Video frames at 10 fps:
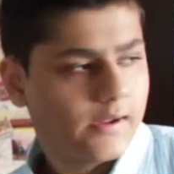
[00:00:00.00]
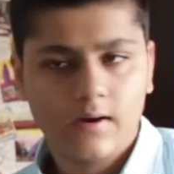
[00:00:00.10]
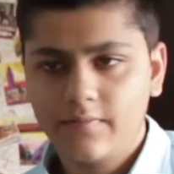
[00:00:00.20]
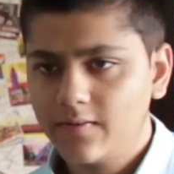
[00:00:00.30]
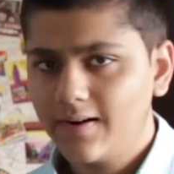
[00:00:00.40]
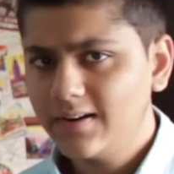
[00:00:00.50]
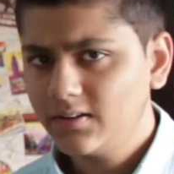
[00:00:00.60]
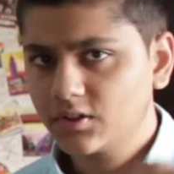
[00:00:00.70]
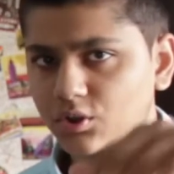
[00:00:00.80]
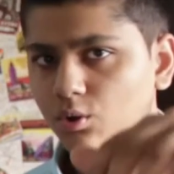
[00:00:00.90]
Now I've
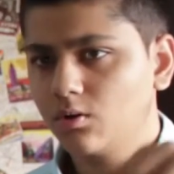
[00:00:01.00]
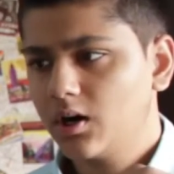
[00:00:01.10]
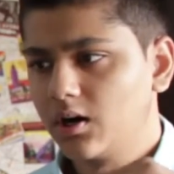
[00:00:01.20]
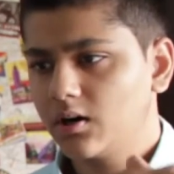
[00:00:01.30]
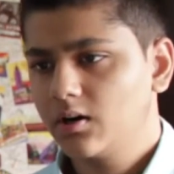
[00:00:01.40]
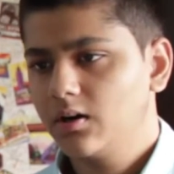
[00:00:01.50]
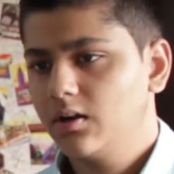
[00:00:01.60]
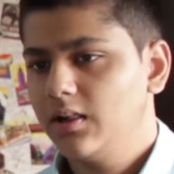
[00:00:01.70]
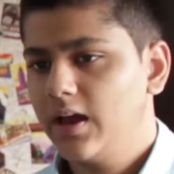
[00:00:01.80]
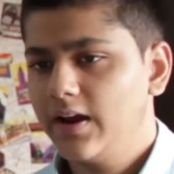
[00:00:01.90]
divided the Xonar
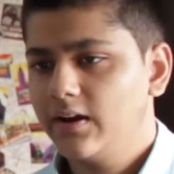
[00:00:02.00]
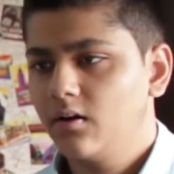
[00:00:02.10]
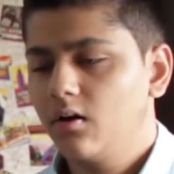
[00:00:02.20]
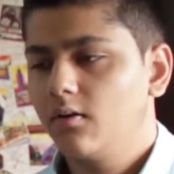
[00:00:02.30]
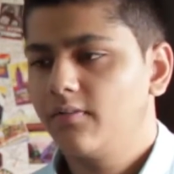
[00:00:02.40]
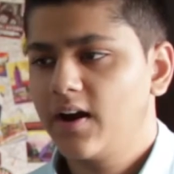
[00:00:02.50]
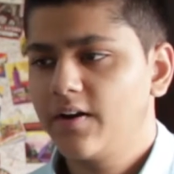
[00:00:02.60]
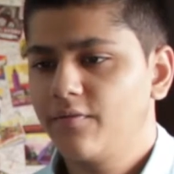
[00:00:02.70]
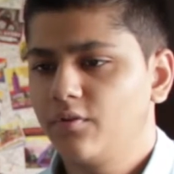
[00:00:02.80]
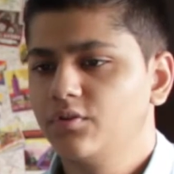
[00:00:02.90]
line of
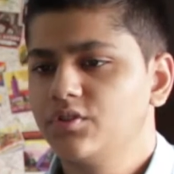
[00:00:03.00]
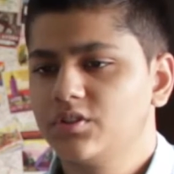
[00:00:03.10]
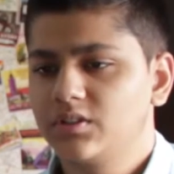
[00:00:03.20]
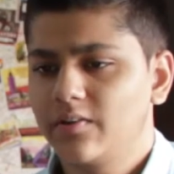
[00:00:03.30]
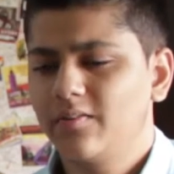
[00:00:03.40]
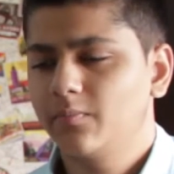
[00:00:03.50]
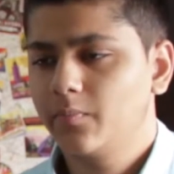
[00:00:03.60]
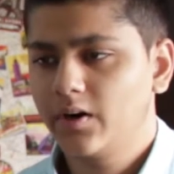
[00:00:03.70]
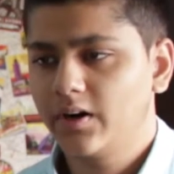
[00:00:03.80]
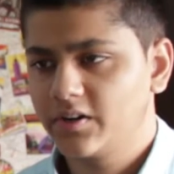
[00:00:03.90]
headphones in several
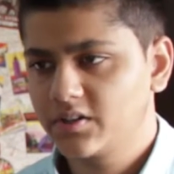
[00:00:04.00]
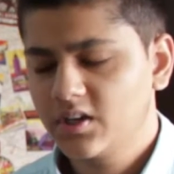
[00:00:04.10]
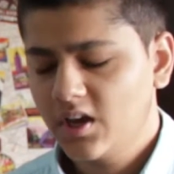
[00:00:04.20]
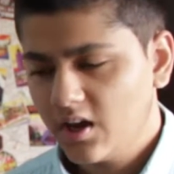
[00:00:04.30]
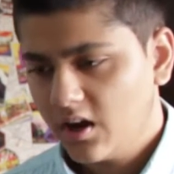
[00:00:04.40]
parts.